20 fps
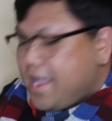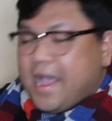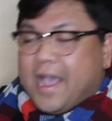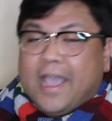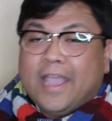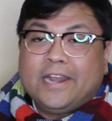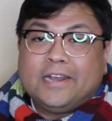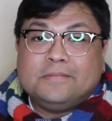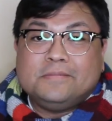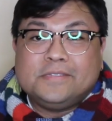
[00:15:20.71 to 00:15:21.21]

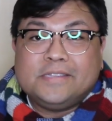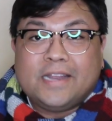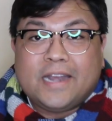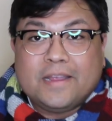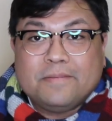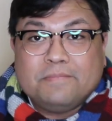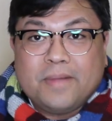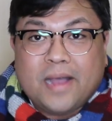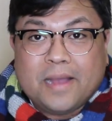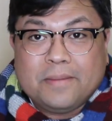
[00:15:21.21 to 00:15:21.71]
items that
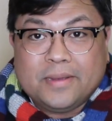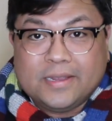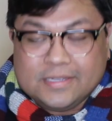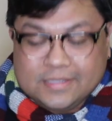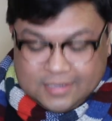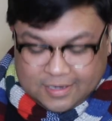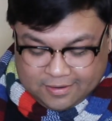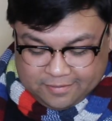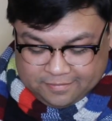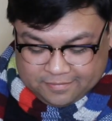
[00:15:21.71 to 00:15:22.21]
I bought
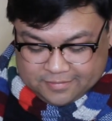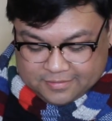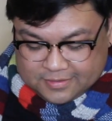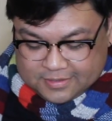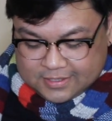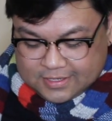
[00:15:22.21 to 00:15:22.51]
myself.